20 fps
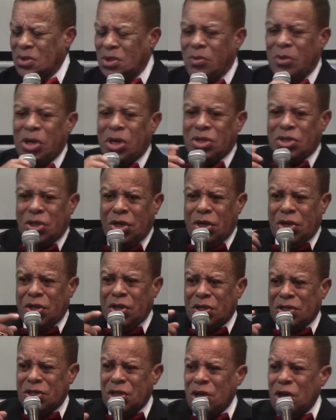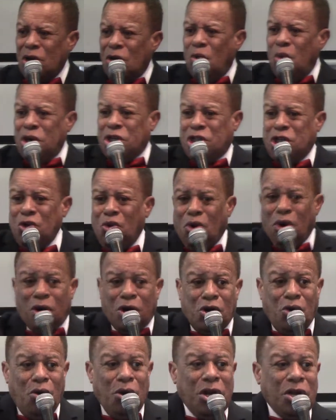Somebody needs to hear this. What you
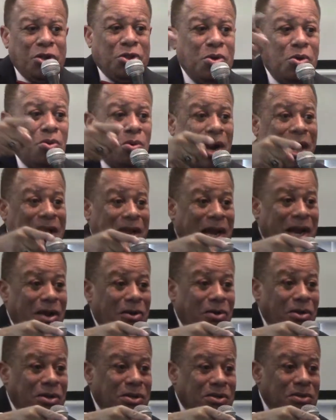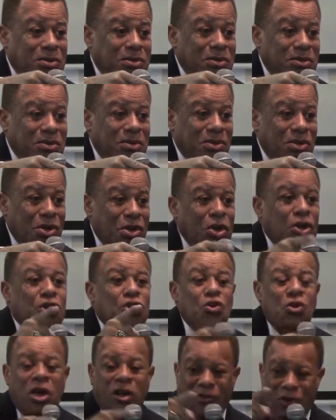are going through right now,
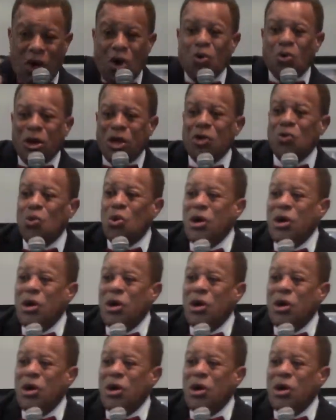you have already